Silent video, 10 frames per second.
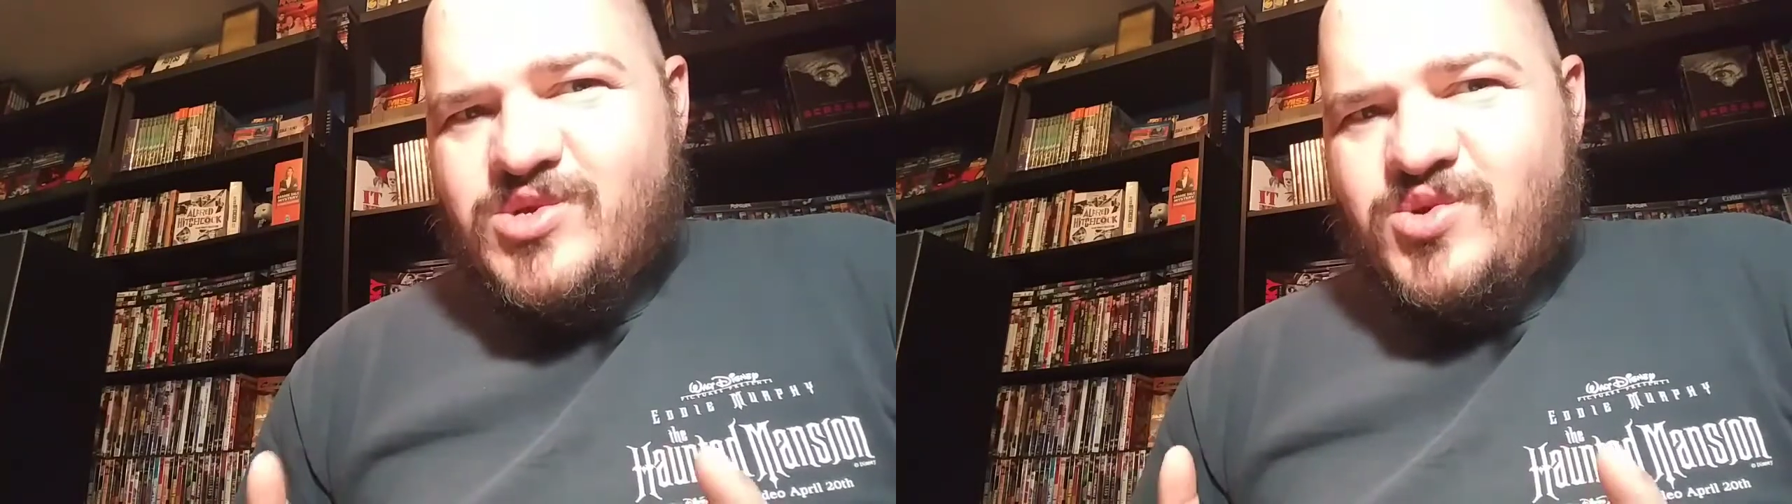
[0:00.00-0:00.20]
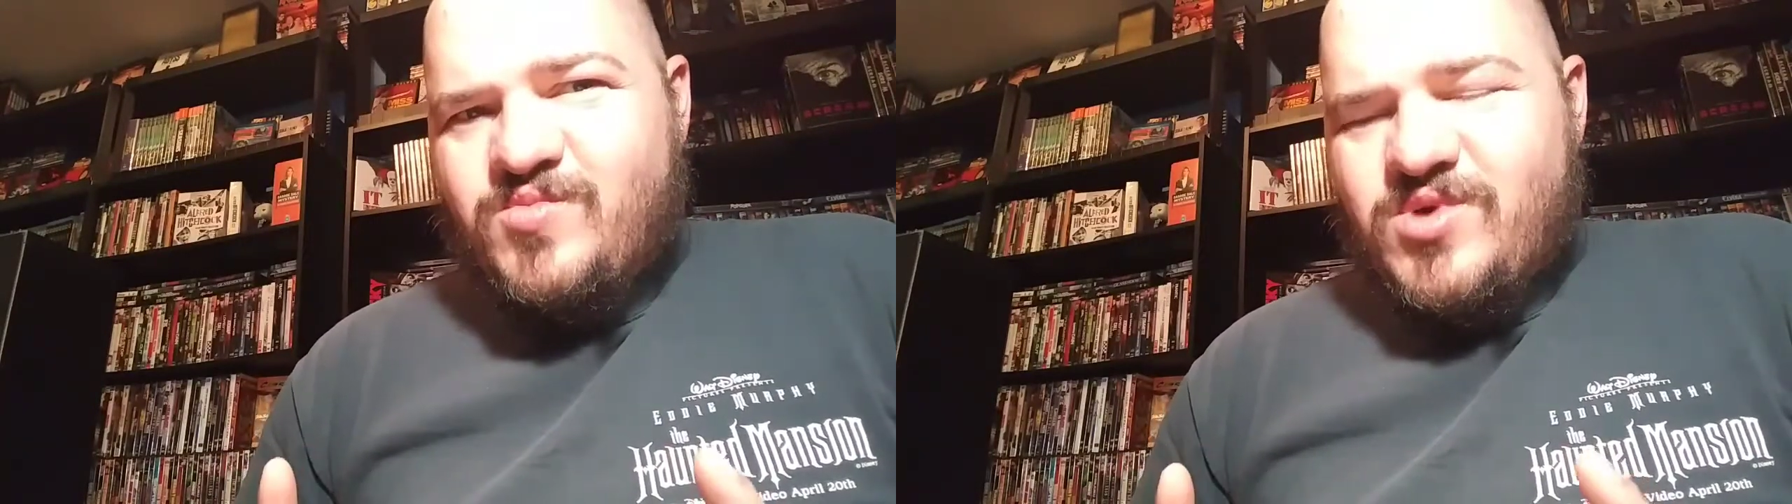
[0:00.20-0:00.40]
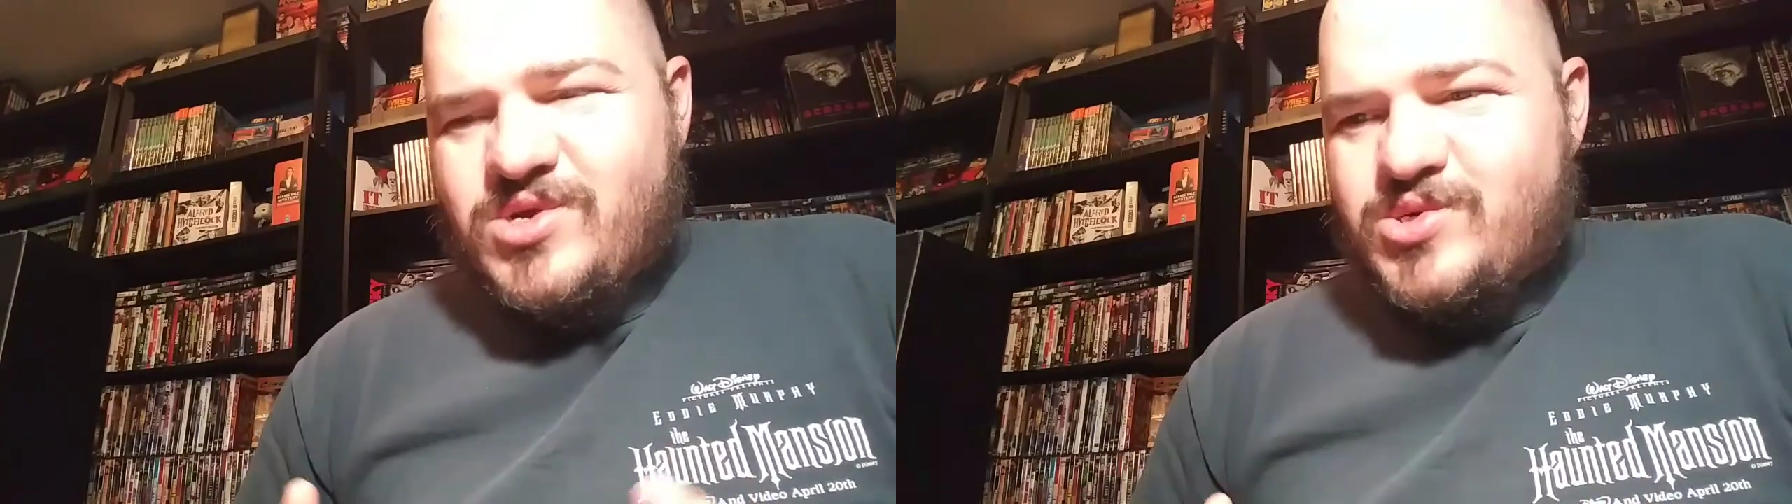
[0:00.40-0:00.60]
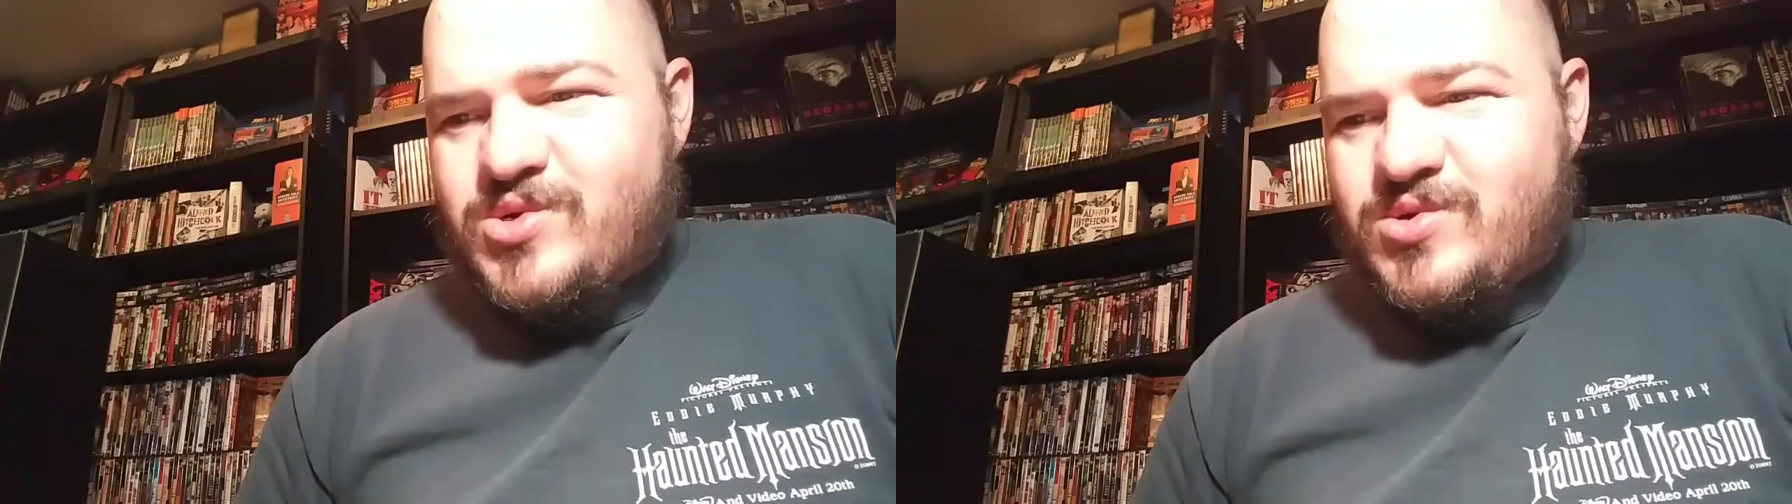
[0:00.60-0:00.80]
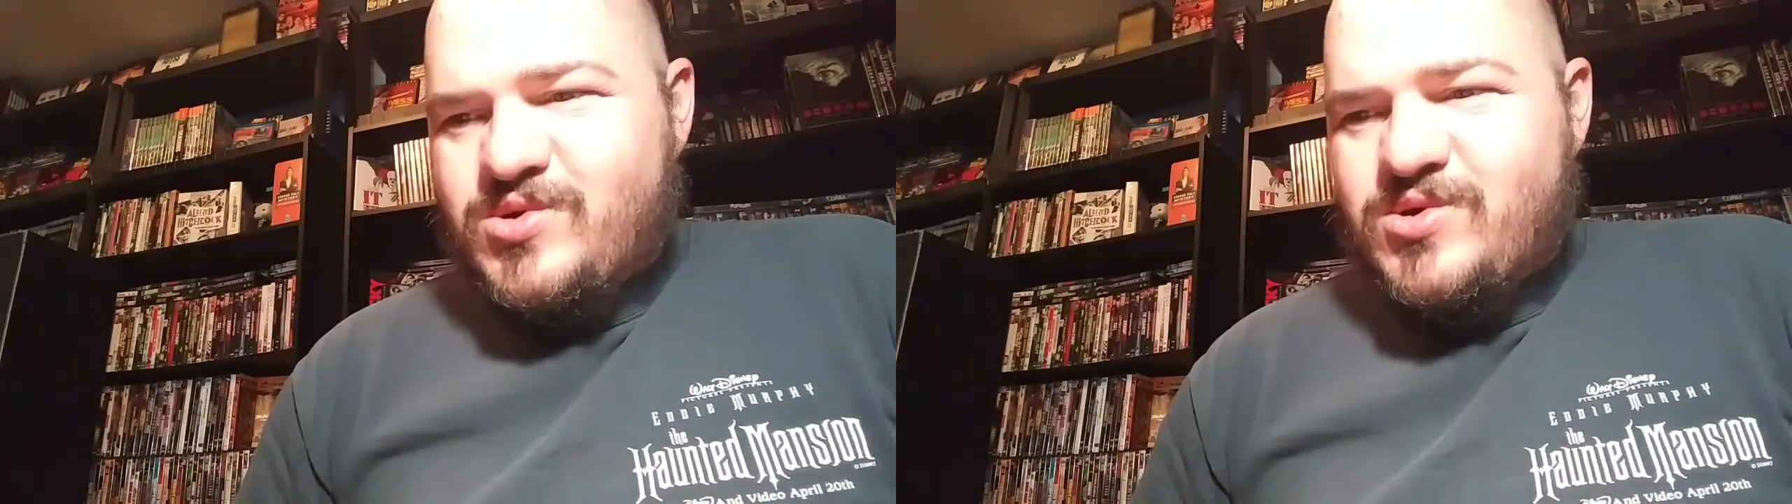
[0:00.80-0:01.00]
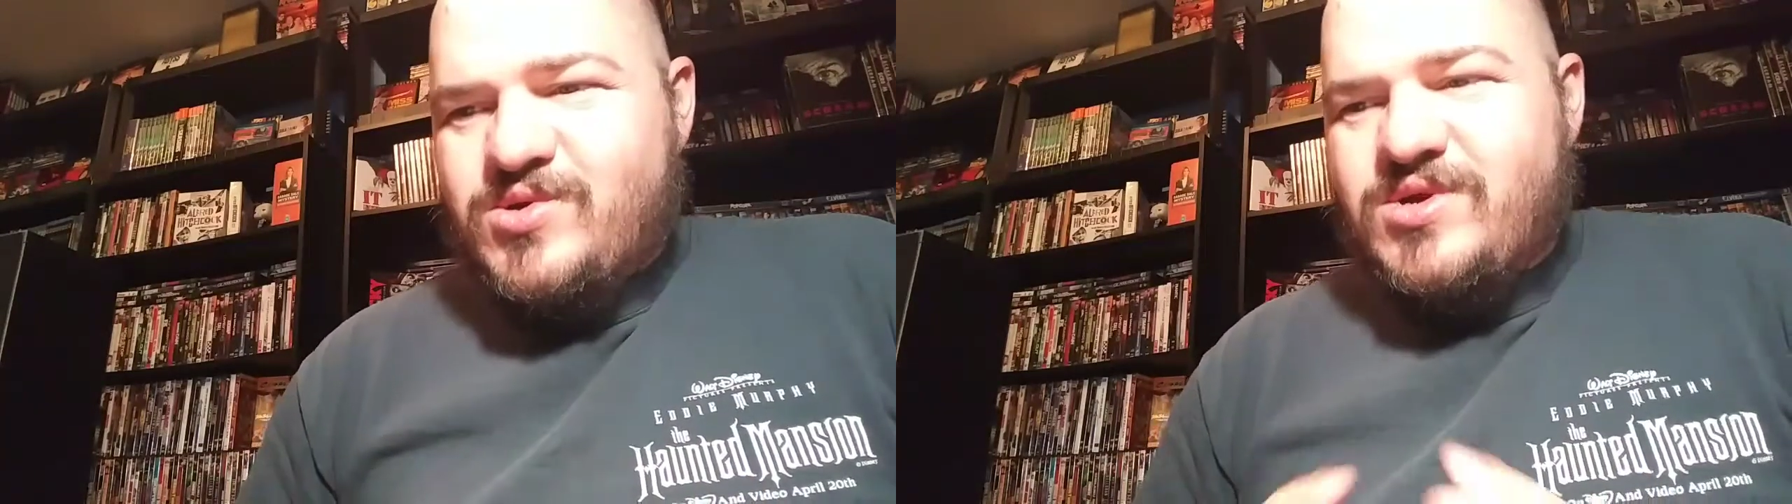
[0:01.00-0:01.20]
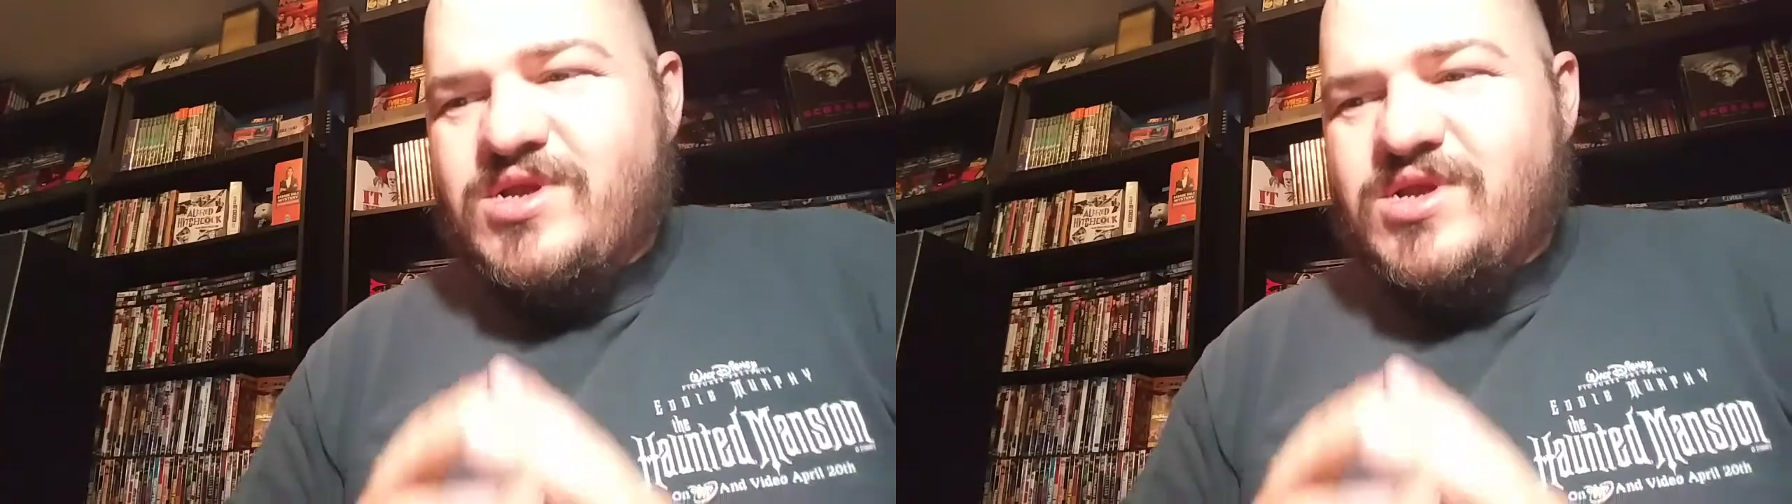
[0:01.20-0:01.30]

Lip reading: too much on her.